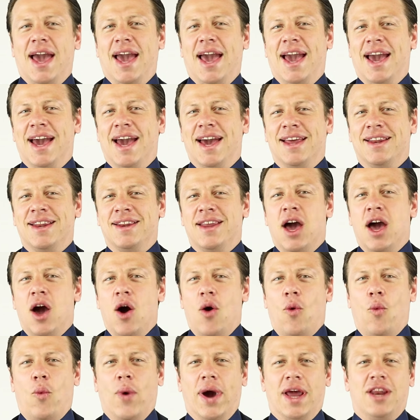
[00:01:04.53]
and
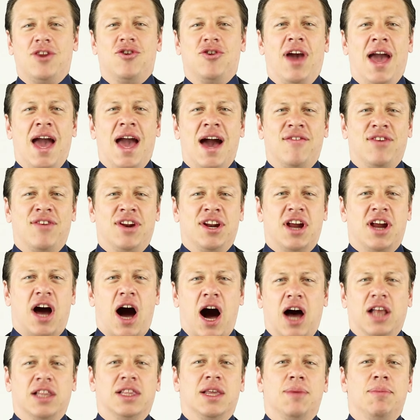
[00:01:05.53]
when you have an
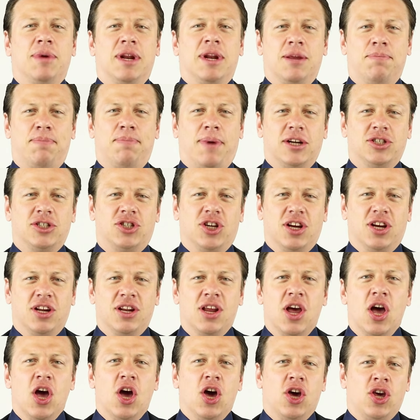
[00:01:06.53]
unlimited budget,